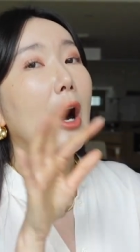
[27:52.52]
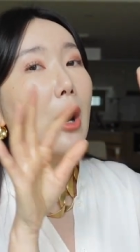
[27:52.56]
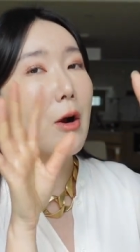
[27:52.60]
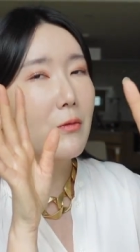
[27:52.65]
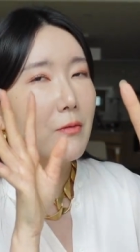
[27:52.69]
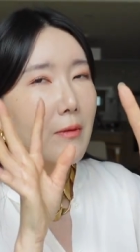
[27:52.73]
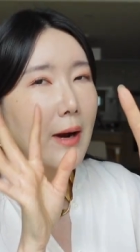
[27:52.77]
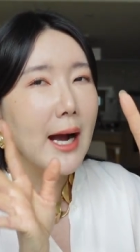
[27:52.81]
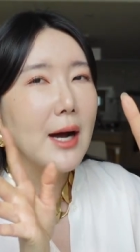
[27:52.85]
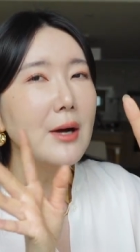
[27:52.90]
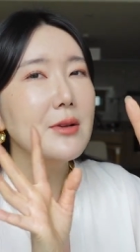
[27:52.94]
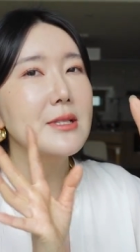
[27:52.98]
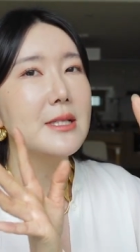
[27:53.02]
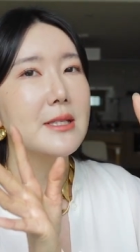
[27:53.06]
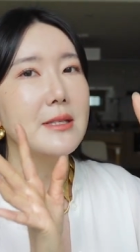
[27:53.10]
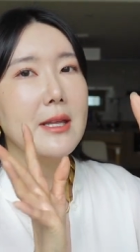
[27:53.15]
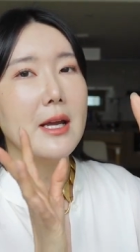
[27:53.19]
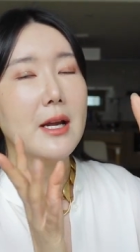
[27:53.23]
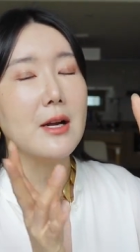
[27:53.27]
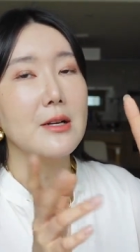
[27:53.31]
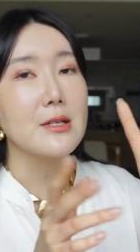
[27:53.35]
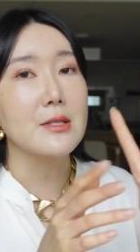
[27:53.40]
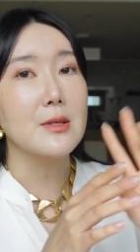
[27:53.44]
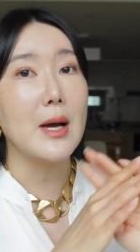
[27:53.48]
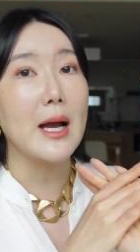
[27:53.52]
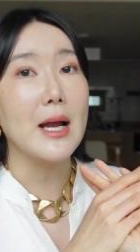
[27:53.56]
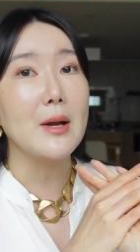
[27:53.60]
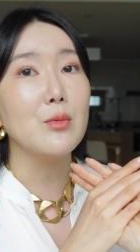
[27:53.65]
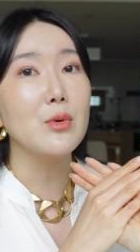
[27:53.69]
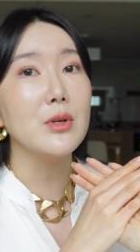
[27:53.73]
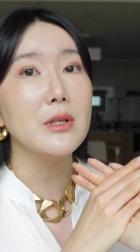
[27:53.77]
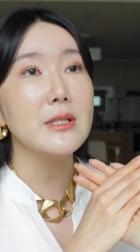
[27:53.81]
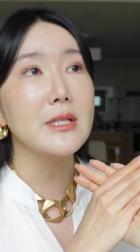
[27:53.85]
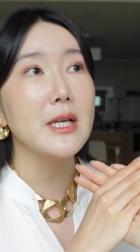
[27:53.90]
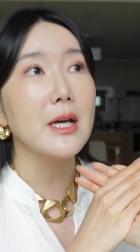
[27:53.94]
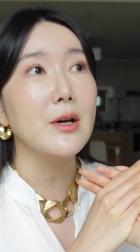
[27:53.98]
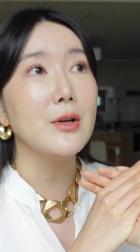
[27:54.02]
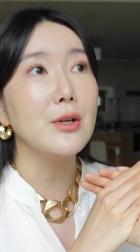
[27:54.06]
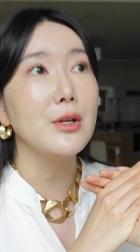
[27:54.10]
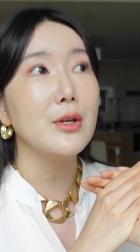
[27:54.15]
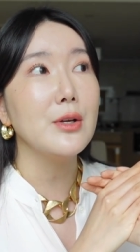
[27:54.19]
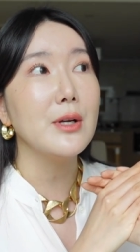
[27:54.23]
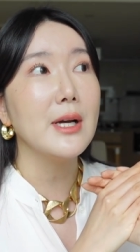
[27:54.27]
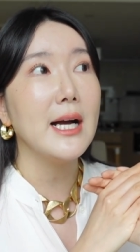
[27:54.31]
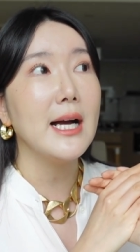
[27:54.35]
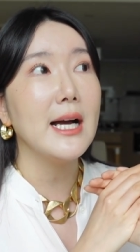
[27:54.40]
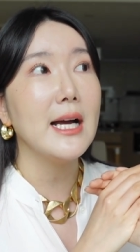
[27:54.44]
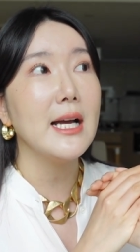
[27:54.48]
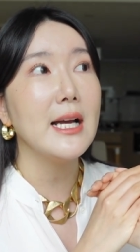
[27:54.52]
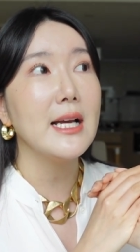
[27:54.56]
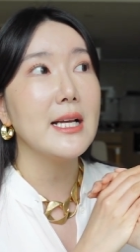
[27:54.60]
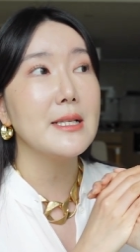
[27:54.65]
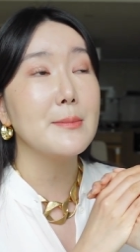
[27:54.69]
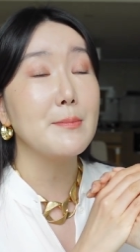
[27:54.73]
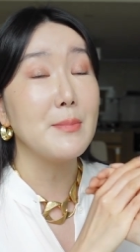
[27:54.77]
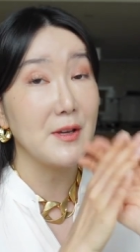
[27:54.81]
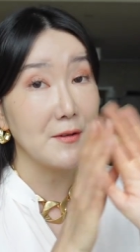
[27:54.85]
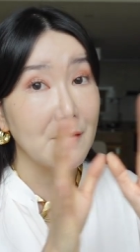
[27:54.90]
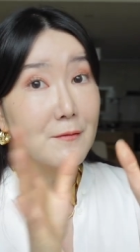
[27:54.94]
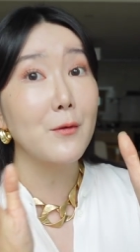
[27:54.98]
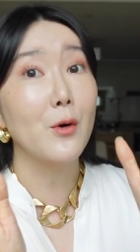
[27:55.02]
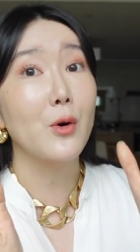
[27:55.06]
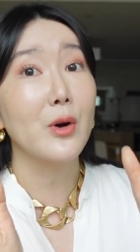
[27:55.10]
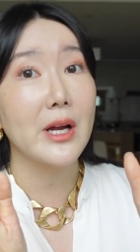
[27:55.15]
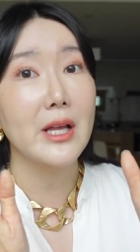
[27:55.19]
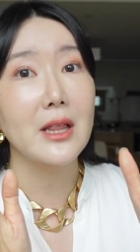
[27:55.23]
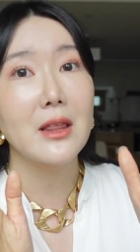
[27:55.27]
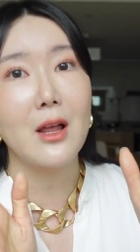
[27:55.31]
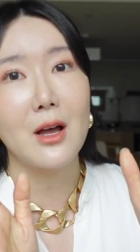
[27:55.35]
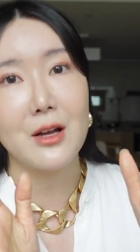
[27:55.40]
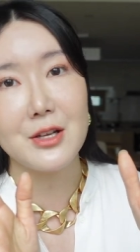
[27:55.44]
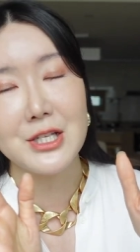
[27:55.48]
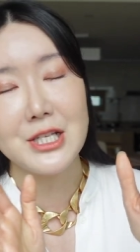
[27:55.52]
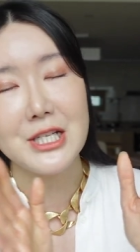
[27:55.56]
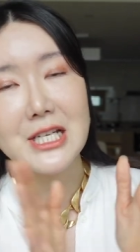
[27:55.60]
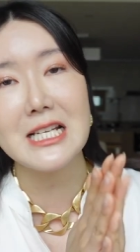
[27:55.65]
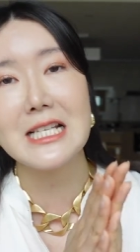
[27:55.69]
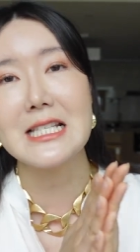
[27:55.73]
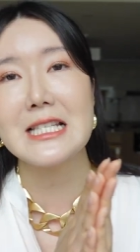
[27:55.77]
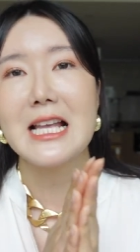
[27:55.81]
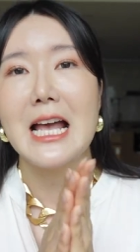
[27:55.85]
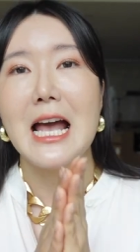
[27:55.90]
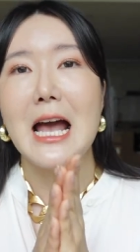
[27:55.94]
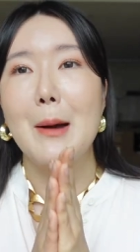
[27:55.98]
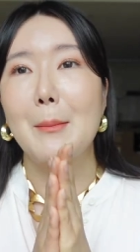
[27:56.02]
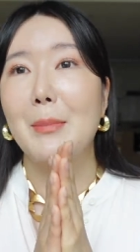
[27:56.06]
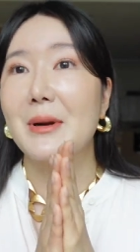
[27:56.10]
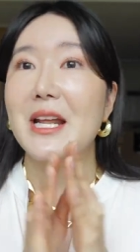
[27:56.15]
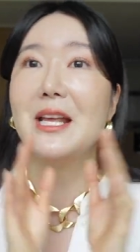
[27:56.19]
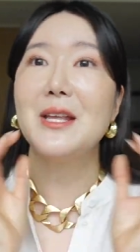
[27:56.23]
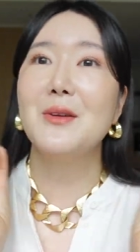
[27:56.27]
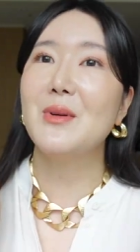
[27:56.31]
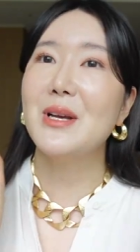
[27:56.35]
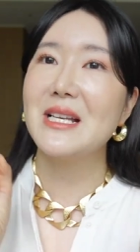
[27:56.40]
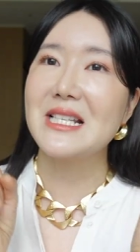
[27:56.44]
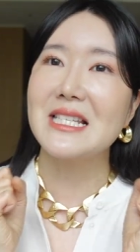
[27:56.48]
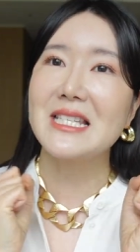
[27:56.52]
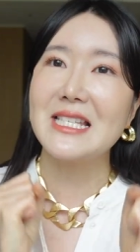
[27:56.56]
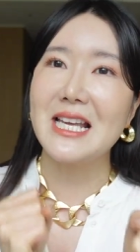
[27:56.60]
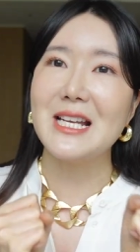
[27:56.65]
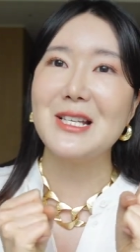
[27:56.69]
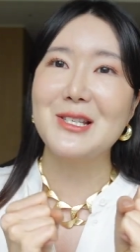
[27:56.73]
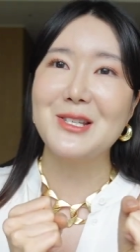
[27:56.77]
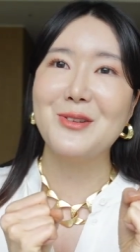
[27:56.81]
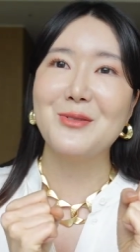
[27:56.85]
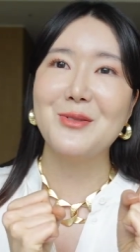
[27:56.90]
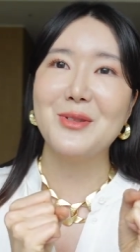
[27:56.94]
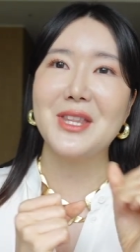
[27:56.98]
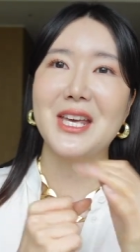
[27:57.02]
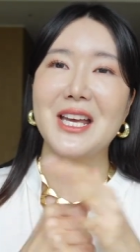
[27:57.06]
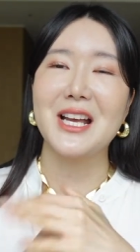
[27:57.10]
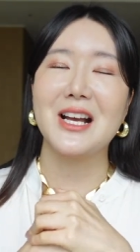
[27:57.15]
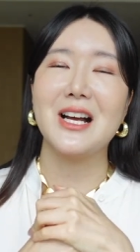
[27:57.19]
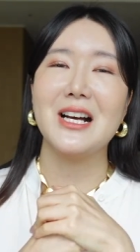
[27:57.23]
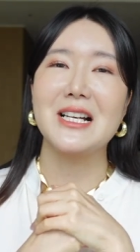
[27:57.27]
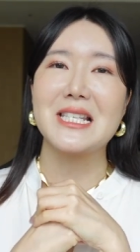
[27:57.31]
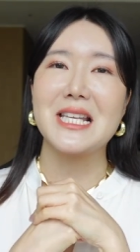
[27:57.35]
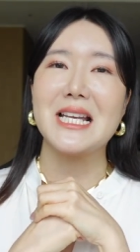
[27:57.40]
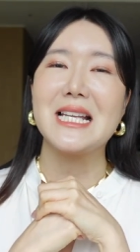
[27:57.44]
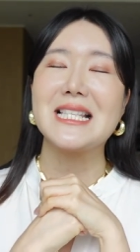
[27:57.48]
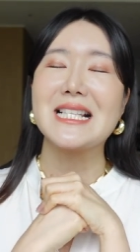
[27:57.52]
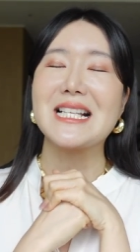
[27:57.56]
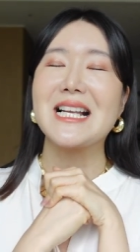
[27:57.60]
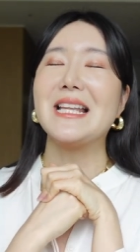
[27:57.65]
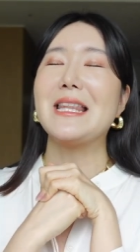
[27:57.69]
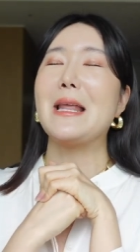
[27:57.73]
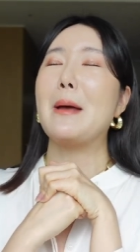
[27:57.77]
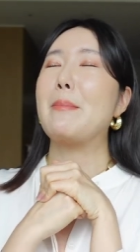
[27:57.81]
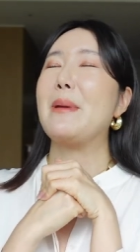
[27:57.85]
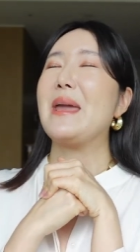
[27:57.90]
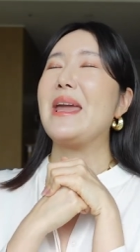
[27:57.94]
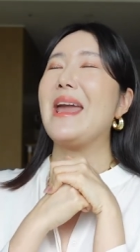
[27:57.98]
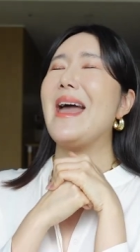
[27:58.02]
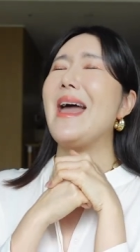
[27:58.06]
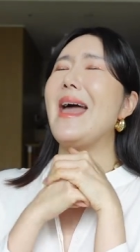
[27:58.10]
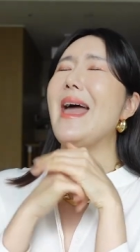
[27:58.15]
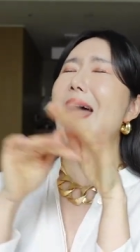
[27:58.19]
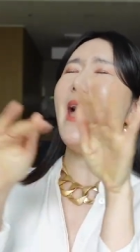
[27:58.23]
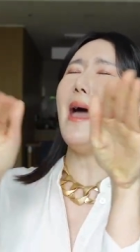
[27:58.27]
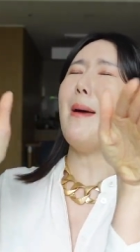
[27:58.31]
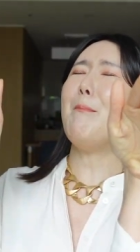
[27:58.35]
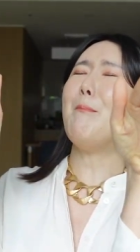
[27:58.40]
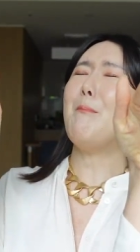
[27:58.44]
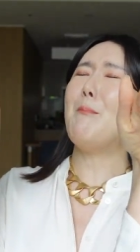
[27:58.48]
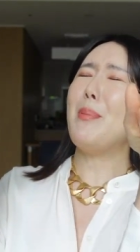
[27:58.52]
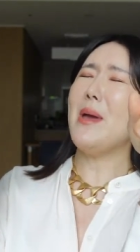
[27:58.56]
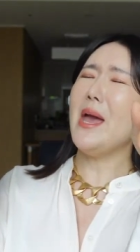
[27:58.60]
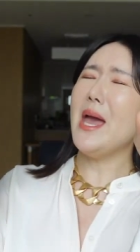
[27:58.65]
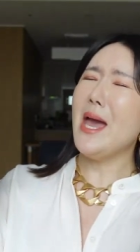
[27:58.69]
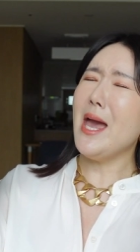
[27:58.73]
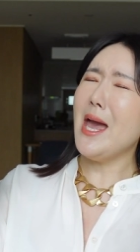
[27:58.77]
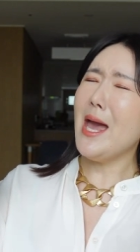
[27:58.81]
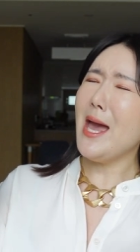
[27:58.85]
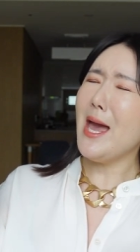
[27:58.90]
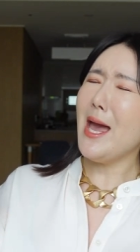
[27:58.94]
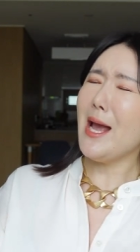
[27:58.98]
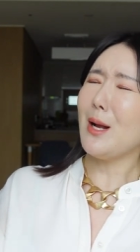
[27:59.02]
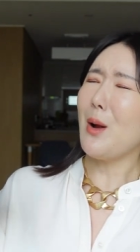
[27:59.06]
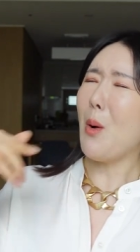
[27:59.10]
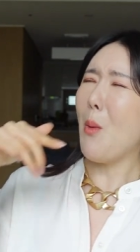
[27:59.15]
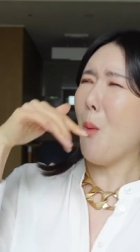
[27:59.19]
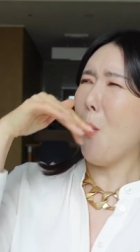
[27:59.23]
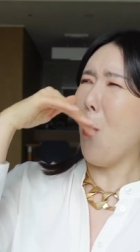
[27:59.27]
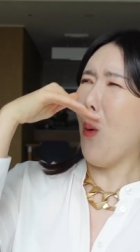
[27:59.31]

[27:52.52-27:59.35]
around there. So I will tell you guys before it launches, but anyway, stay tuned tuned in because it's gonna be epic.